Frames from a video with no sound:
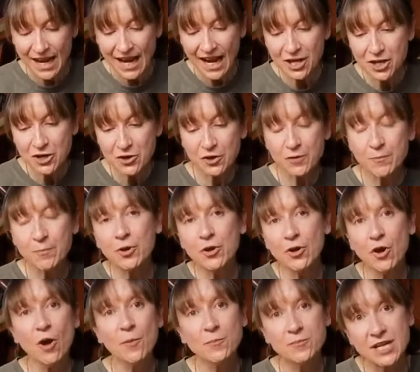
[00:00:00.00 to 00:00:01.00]
and you could
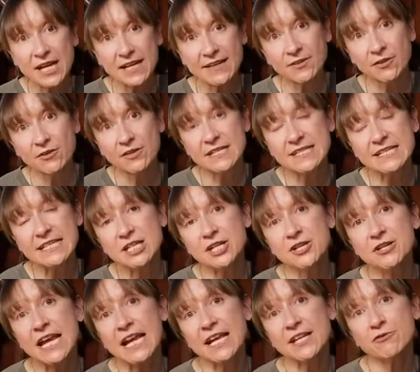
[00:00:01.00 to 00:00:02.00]
put objects on until
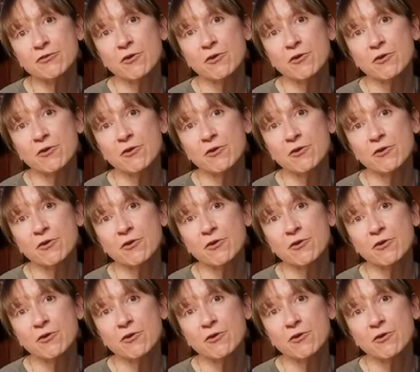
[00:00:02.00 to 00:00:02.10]
you get